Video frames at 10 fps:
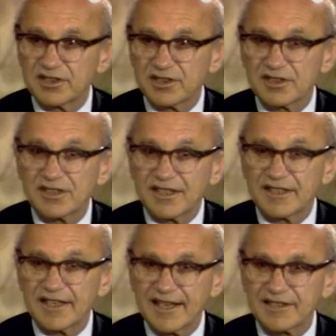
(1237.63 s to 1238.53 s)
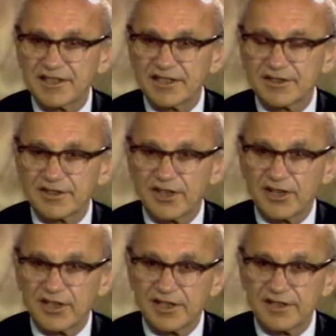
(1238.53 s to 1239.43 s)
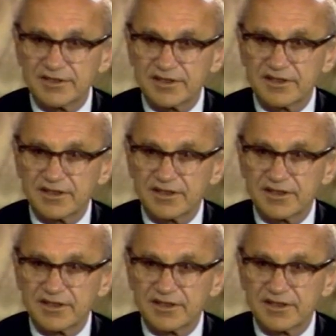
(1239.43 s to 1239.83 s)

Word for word: uh, enacting into the laws